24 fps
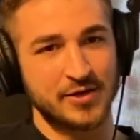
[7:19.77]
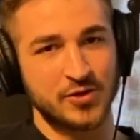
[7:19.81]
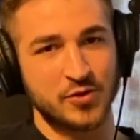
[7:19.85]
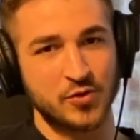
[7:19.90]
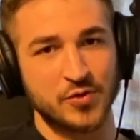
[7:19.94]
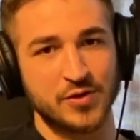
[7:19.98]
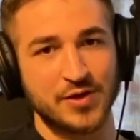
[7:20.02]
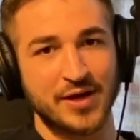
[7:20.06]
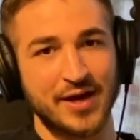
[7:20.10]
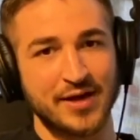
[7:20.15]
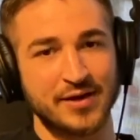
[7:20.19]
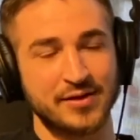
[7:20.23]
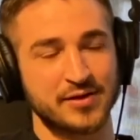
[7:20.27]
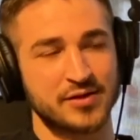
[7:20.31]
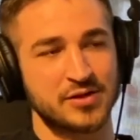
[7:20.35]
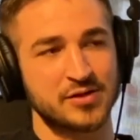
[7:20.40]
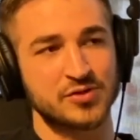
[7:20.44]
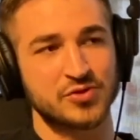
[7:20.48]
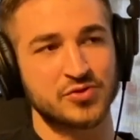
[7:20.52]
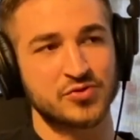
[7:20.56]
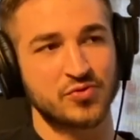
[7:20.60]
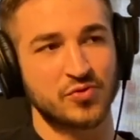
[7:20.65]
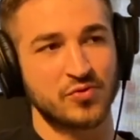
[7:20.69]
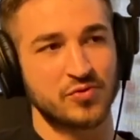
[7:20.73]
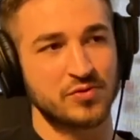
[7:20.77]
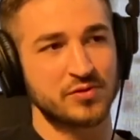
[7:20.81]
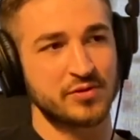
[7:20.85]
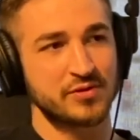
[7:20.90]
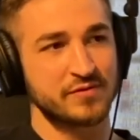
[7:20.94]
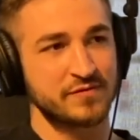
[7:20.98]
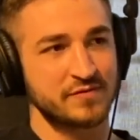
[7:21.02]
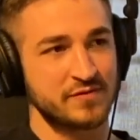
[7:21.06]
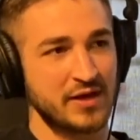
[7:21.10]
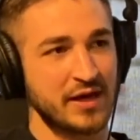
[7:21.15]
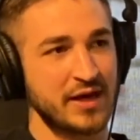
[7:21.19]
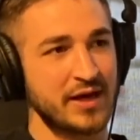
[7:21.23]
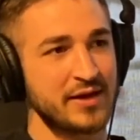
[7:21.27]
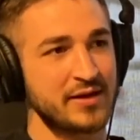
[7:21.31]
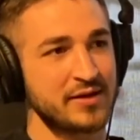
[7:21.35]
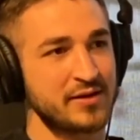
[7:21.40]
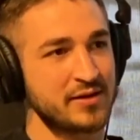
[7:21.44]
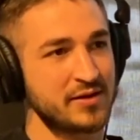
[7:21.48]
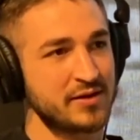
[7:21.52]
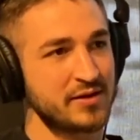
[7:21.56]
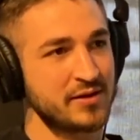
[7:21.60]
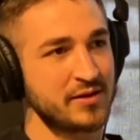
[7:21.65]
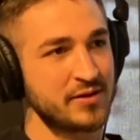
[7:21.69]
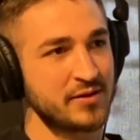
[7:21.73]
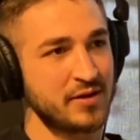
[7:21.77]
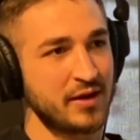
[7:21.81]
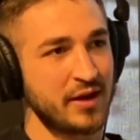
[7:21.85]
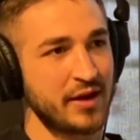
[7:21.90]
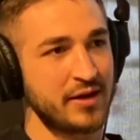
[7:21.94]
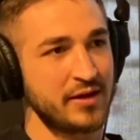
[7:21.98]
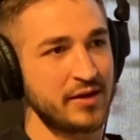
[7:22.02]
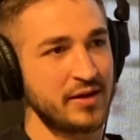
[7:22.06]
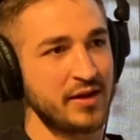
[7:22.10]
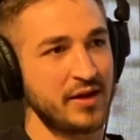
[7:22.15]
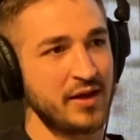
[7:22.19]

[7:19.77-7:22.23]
You're not in control of that, right?